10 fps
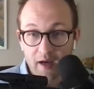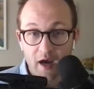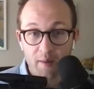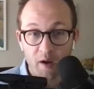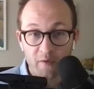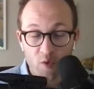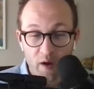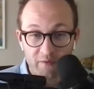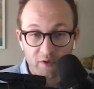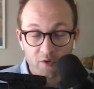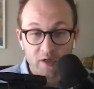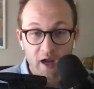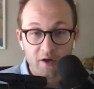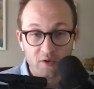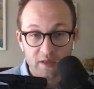But if you have those
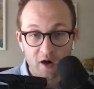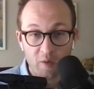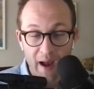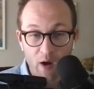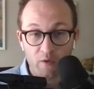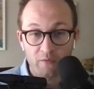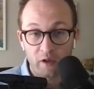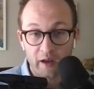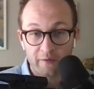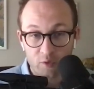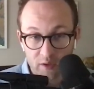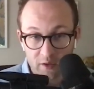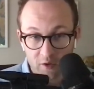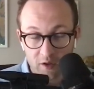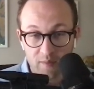countries that are powerful enough to
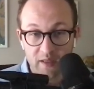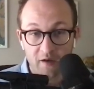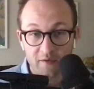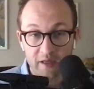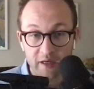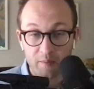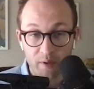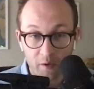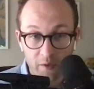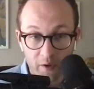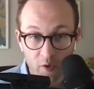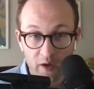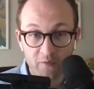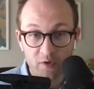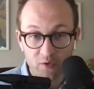assert themselves, that can build their own
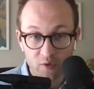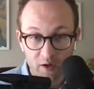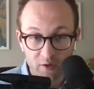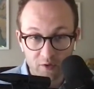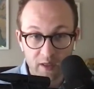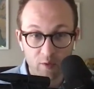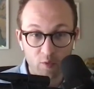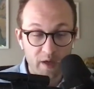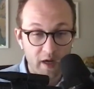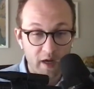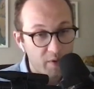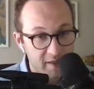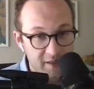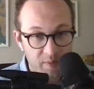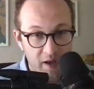infrastructures, there will be
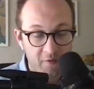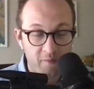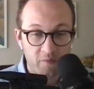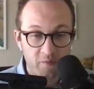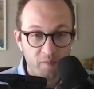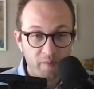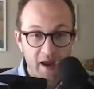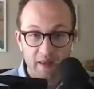companies that benefit from that.